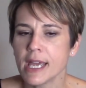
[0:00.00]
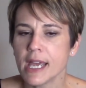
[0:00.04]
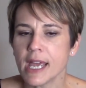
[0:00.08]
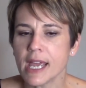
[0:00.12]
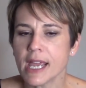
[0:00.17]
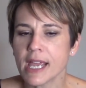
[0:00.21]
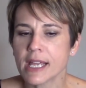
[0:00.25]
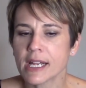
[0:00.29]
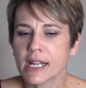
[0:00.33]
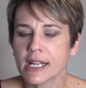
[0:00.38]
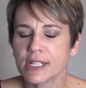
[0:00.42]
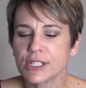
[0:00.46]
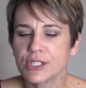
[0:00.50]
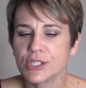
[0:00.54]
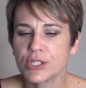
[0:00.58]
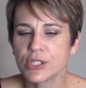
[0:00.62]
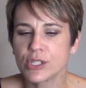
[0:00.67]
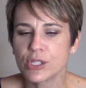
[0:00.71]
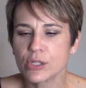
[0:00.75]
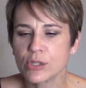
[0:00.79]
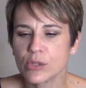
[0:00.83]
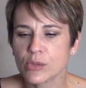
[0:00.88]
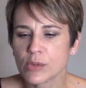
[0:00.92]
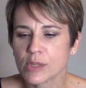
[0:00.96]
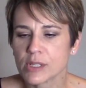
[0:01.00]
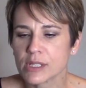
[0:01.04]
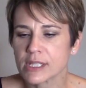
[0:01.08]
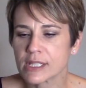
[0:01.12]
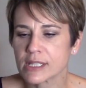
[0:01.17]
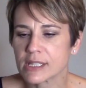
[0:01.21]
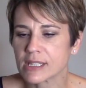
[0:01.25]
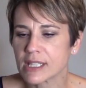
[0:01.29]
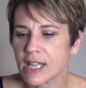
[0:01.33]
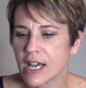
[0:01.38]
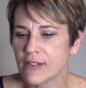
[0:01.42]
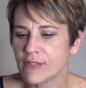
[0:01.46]
and I do really
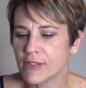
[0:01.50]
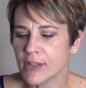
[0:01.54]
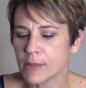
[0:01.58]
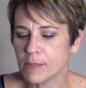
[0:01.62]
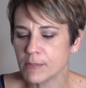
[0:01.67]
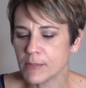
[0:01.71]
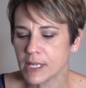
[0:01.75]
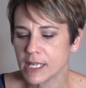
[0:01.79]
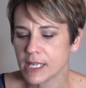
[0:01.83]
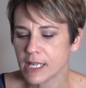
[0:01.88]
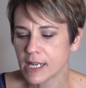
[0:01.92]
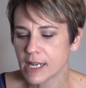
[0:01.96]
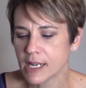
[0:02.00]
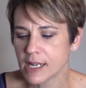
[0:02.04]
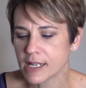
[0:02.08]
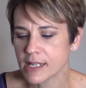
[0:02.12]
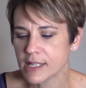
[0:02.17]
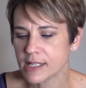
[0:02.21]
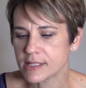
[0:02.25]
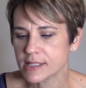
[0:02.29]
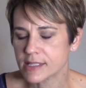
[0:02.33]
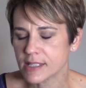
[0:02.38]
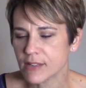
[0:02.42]
love it because